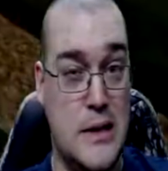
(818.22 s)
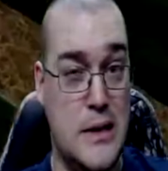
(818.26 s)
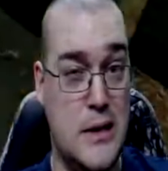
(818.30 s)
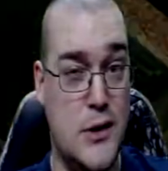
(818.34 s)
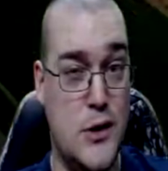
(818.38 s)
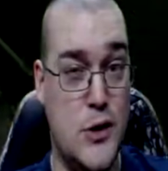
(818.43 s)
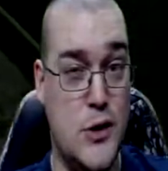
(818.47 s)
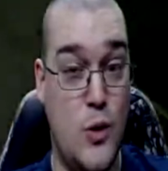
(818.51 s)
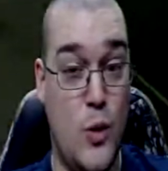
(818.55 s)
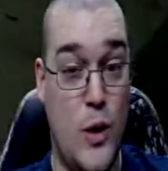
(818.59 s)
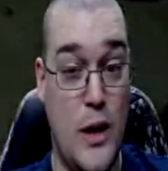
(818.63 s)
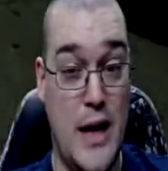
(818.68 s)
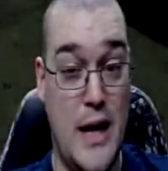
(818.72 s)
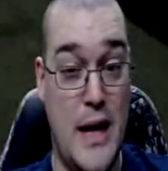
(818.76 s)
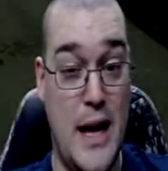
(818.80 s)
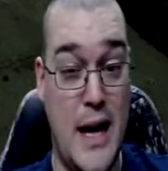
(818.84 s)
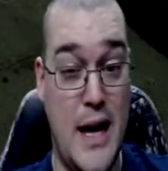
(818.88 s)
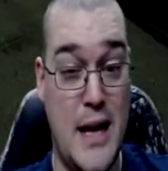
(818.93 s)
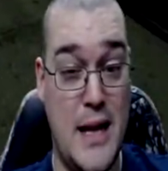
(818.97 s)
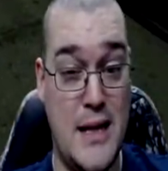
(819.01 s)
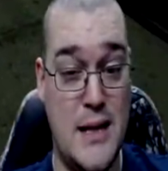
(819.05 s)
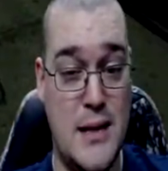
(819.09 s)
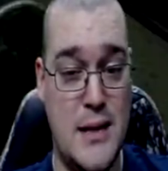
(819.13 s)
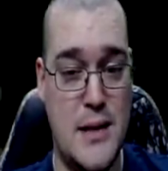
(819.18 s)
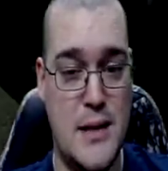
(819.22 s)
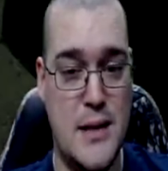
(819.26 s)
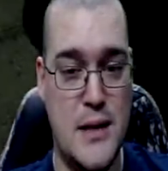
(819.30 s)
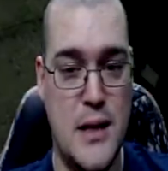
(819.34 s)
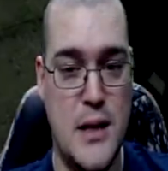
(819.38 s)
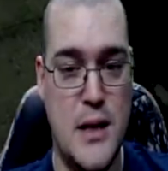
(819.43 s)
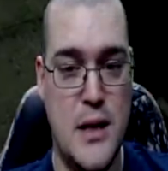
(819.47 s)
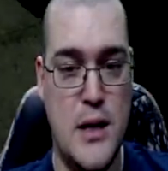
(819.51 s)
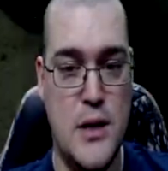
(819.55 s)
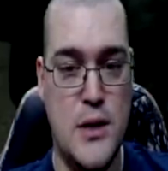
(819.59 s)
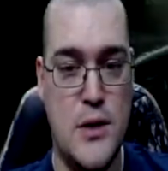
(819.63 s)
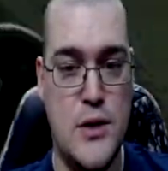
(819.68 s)
20 days.
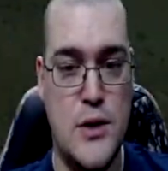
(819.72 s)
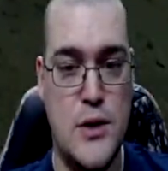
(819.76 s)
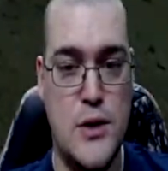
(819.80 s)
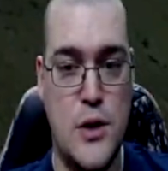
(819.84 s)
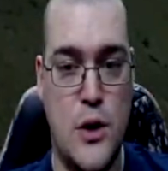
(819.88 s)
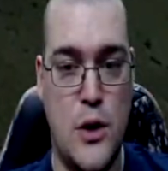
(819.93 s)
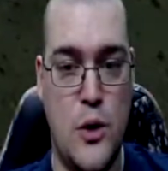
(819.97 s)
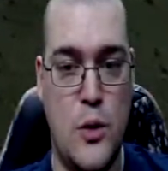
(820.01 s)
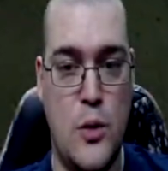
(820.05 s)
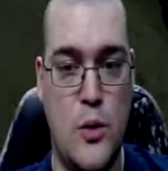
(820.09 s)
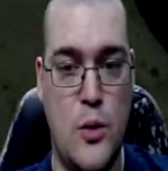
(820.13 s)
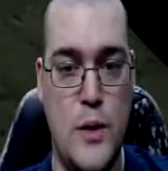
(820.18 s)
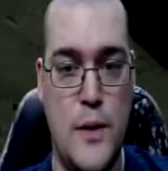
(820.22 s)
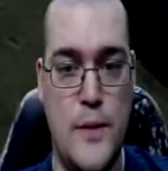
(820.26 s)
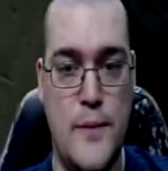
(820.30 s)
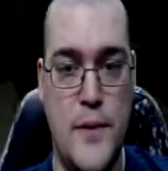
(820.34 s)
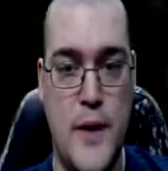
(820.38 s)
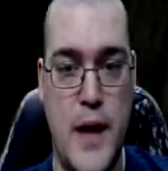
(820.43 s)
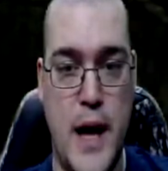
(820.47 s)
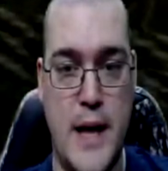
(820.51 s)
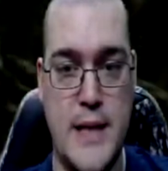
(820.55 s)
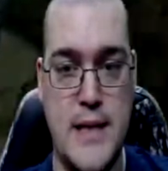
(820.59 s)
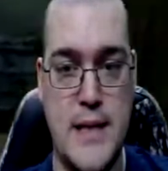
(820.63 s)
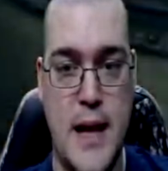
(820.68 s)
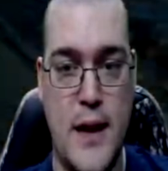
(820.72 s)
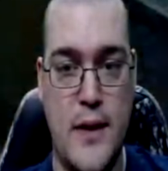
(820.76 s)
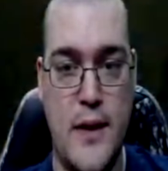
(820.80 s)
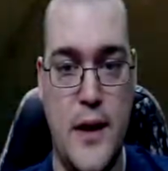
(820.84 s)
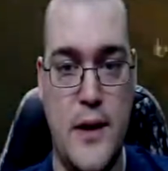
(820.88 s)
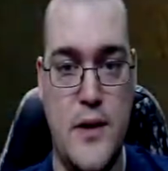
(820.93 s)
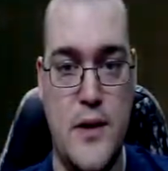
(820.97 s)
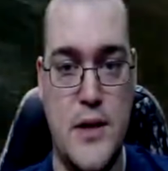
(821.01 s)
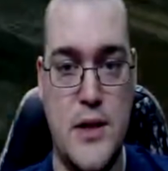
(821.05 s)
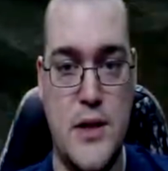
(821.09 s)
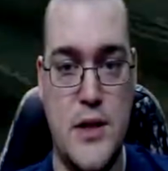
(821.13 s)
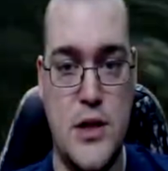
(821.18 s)
So it's not like
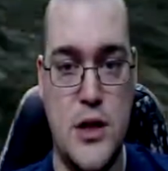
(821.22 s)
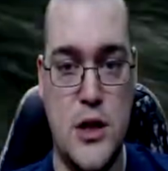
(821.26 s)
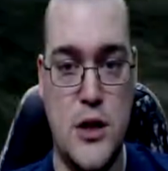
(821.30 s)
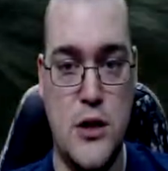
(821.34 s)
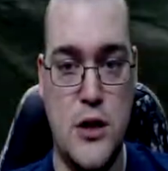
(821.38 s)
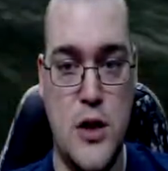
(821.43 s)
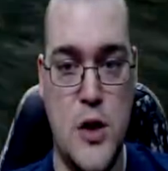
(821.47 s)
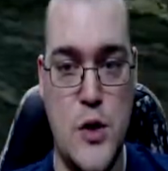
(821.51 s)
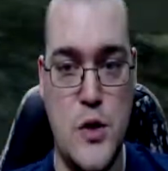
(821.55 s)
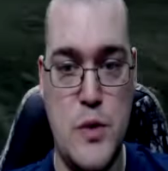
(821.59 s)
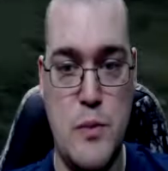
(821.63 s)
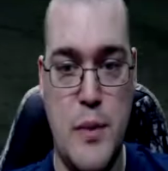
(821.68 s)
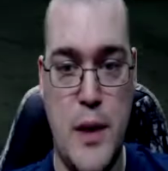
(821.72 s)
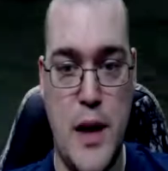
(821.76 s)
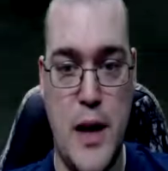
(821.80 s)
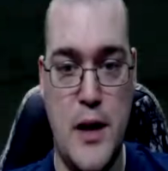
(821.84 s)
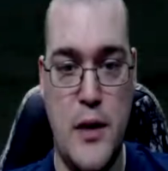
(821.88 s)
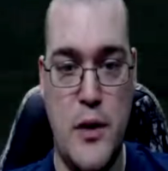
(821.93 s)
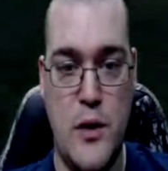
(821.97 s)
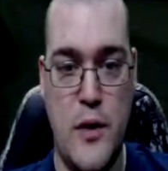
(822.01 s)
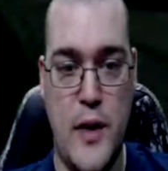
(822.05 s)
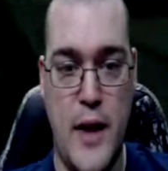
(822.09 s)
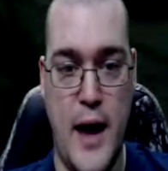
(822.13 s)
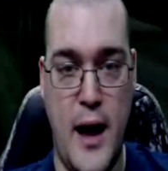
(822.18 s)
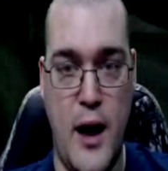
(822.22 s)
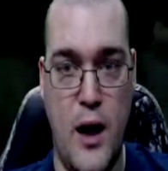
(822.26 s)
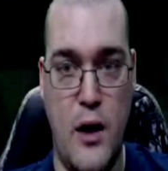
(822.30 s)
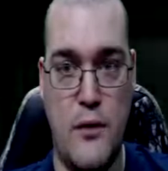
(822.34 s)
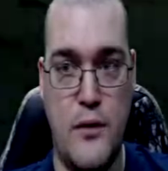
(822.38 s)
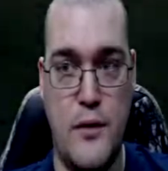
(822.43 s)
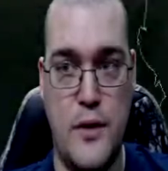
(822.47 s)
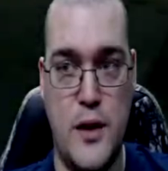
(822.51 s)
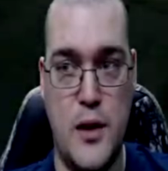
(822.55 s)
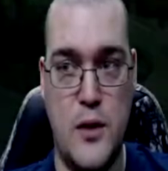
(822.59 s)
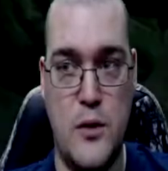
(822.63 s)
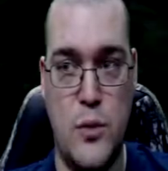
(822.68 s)
this is the closed beta or the
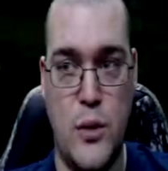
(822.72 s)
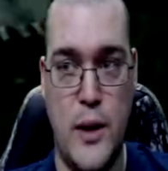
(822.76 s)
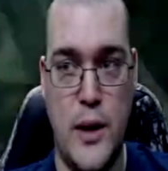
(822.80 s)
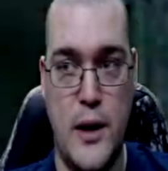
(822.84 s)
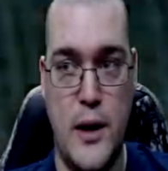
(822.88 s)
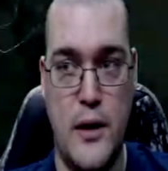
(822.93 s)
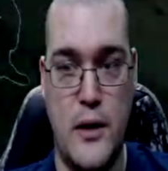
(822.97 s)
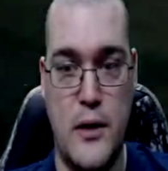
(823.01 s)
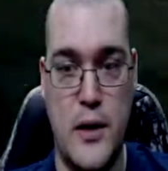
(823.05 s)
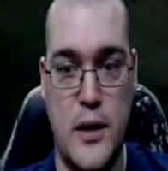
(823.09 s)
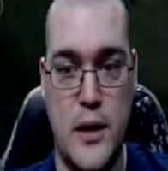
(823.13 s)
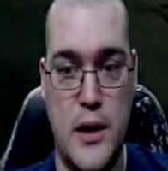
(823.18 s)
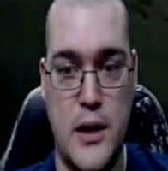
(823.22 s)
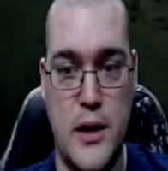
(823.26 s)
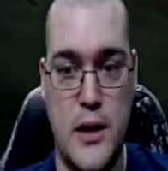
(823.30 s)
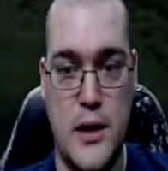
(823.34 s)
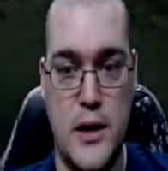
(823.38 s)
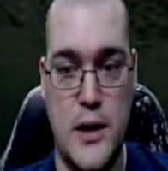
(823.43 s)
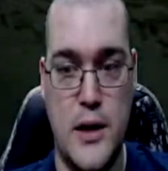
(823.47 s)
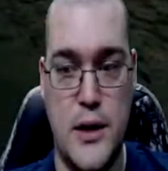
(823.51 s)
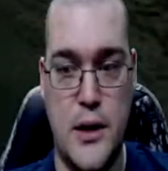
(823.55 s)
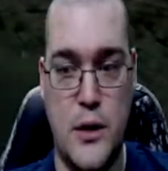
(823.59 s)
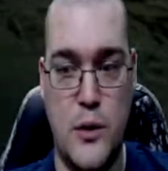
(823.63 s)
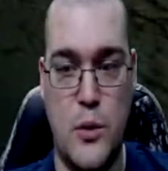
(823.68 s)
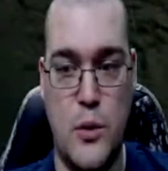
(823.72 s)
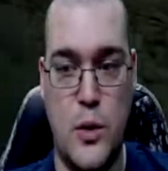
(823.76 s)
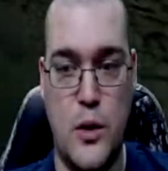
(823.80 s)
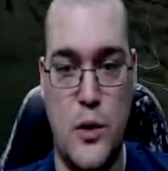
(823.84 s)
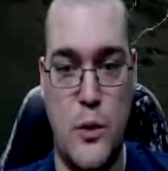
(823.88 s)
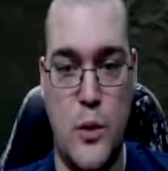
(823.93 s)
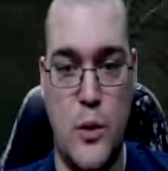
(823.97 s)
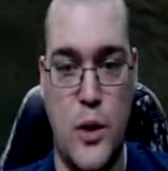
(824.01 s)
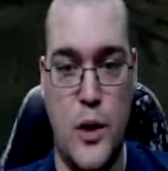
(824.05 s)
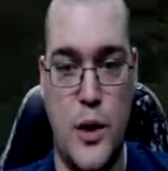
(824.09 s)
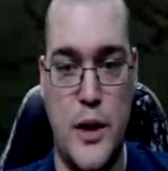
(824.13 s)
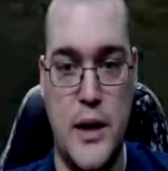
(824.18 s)
alpha where, you know, we're
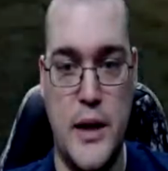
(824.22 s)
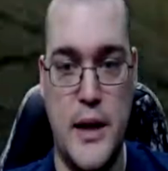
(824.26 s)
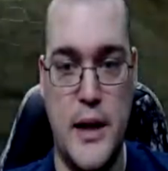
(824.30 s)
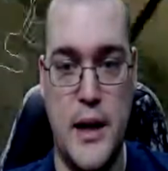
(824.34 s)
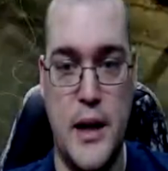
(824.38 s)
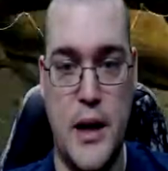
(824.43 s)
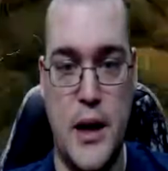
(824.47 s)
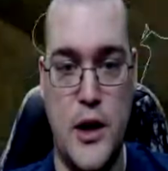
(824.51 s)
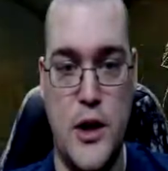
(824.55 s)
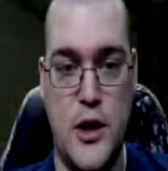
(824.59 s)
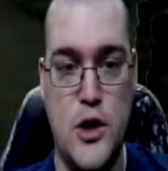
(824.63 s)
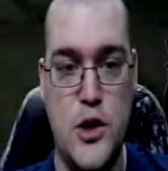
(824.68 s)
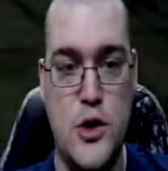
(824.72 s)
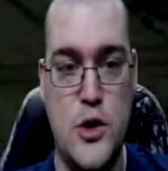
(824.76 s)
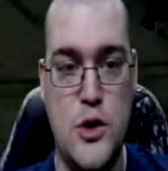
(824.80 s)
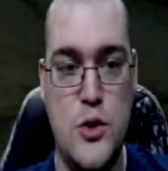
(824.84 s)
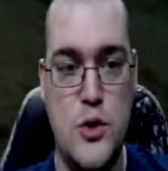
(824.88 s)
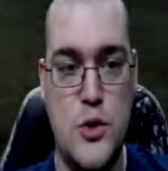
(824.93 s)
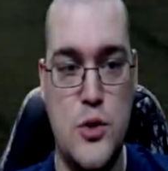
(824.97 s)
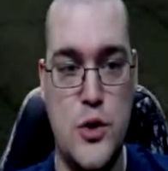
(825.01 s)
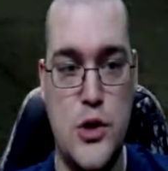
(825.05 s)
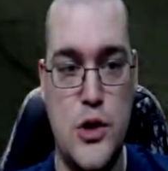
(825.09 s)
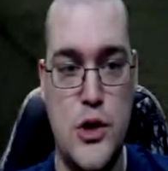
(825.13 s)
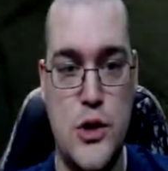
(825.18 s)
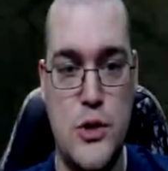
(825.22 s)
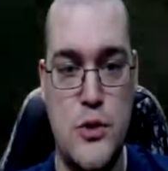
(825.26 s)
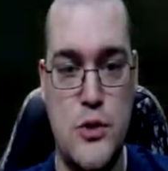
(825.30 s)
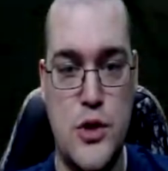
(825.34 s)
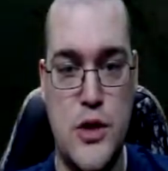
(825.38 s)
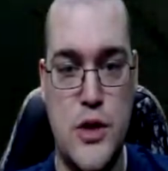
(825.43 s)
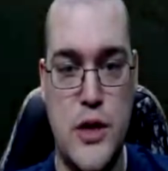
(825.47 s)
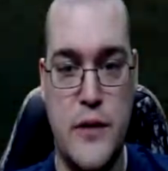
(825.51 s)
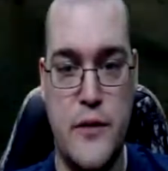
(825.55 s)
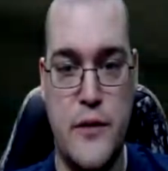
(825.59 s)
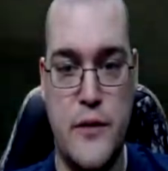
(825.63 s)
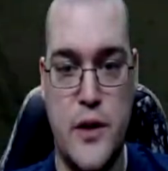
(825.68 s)
going to get a huge
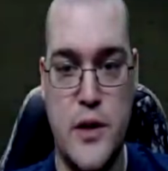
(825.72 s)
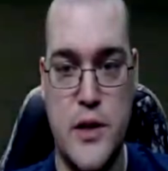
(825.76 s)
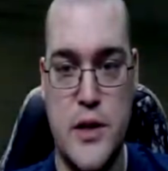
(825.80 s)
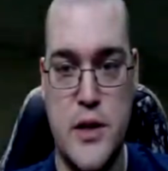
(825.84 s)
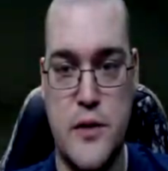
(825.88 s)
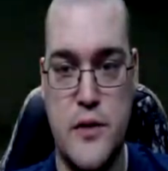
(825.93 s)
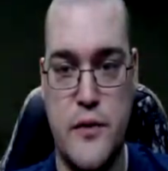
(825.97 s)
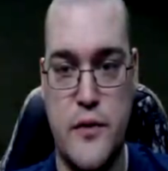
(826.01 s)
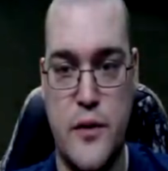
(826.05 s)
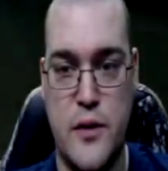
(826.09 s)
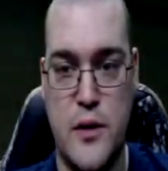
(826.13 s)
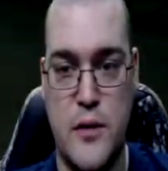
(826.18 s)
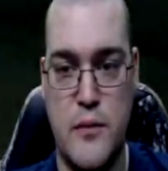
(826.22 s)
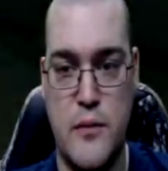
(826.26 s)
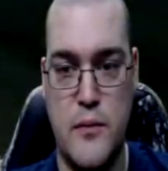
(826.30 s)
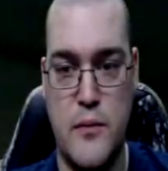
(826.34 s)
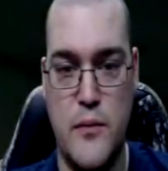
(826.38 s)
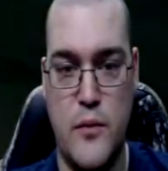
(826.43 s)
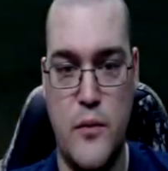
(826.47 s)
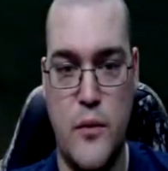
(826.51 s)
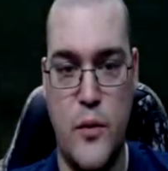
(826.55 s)
difference from